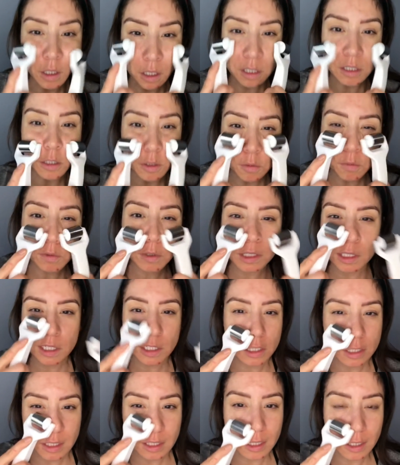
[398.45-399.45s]
And you really
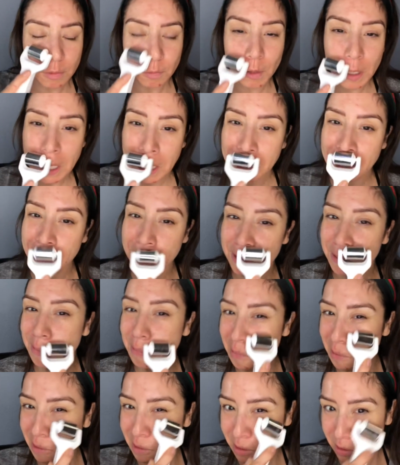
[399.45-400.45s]
just need one. You